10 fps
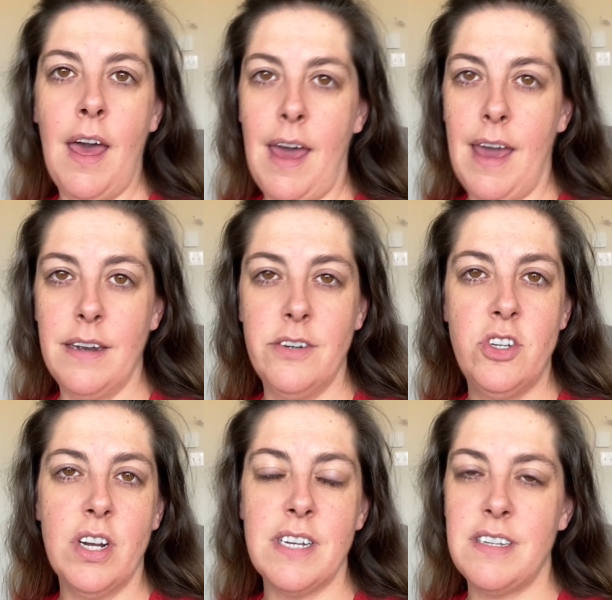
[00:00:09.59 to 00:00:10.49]
and
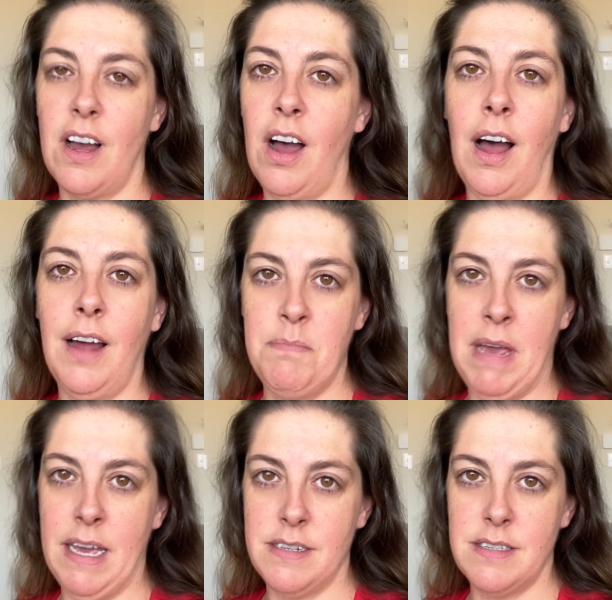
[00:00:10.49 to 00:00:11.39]
just a hot
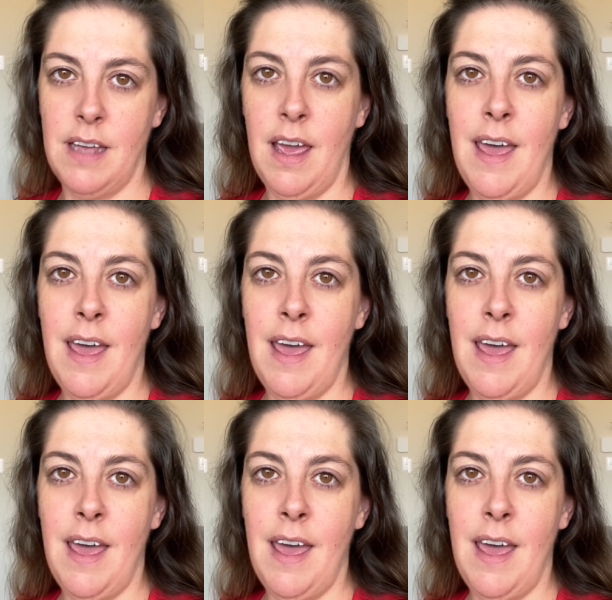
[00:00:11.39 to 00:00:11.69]
mess,